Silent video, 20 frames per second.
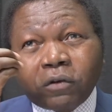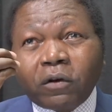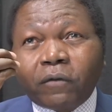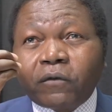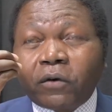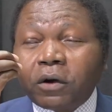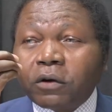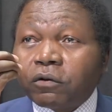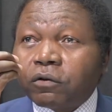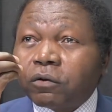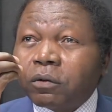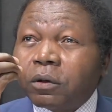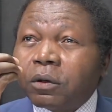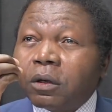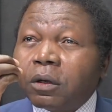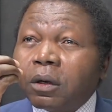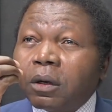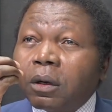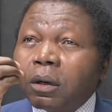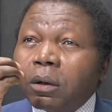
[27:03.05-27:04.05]
of us
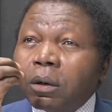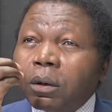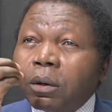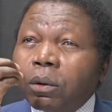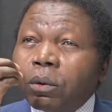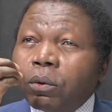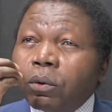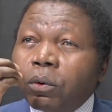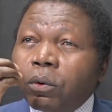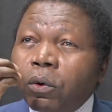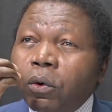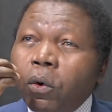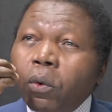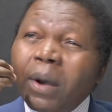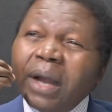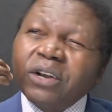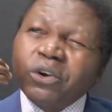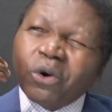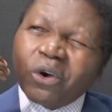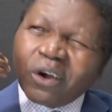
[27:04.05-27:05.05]
who
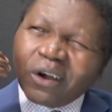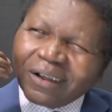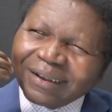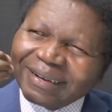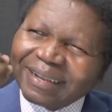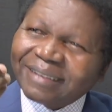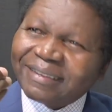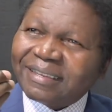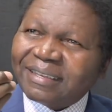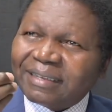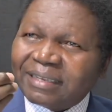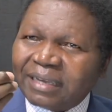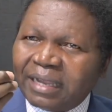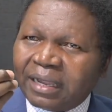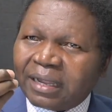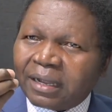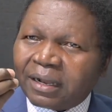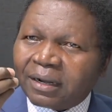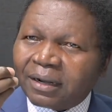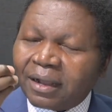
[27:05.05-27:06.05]
want to
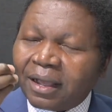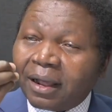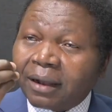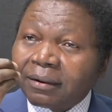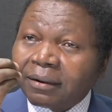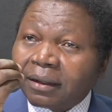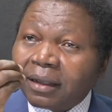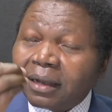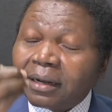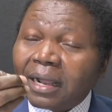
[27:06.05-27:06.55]
understand and